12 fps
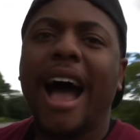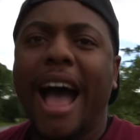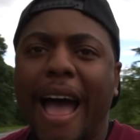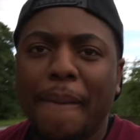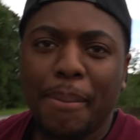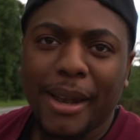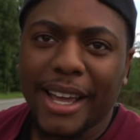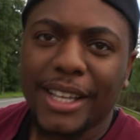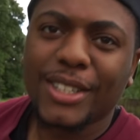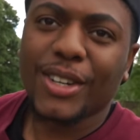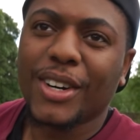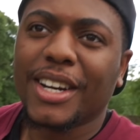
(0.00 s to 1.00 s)
I had
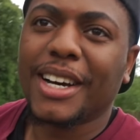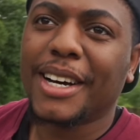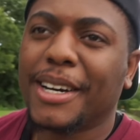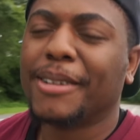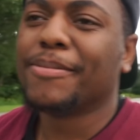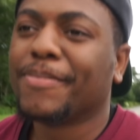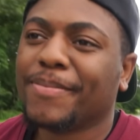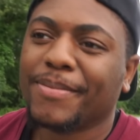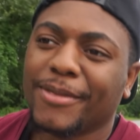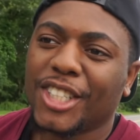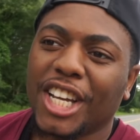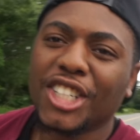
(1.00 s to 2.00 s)
plans on
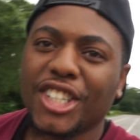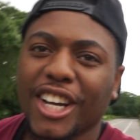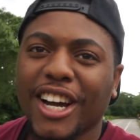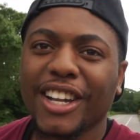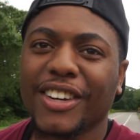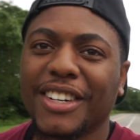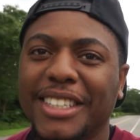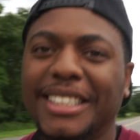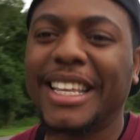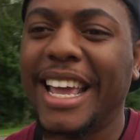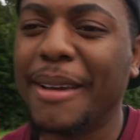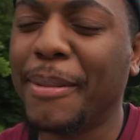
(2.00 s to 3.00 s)
changing the color on this
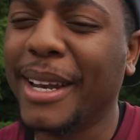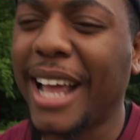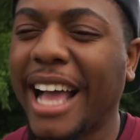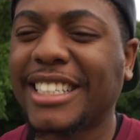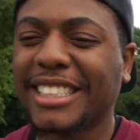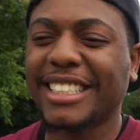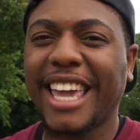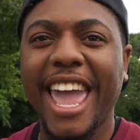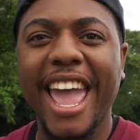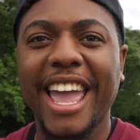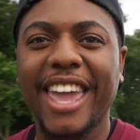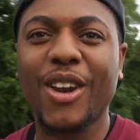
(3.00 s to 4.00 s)
thing, but I just
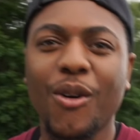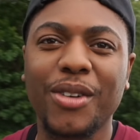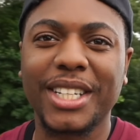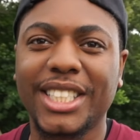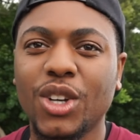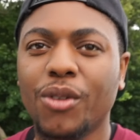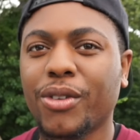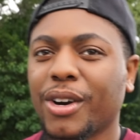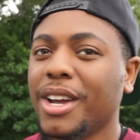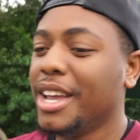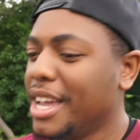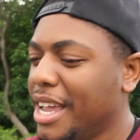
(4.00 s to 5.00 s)
can't get over the
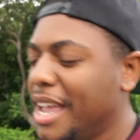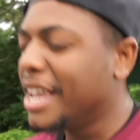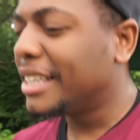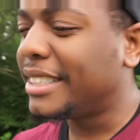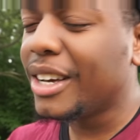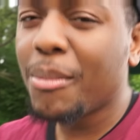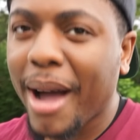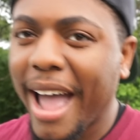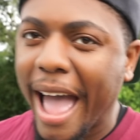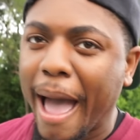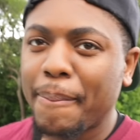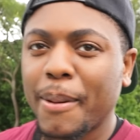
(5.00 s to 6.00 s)
silver. It still might
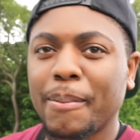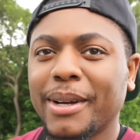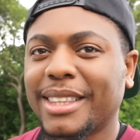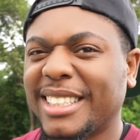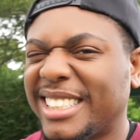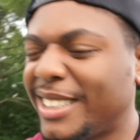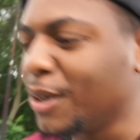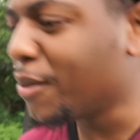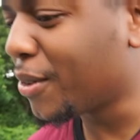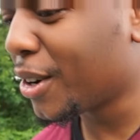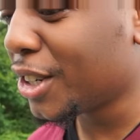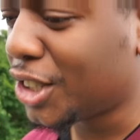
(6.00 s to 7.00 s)
happen, but the
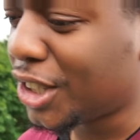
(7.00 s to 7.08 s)
silver is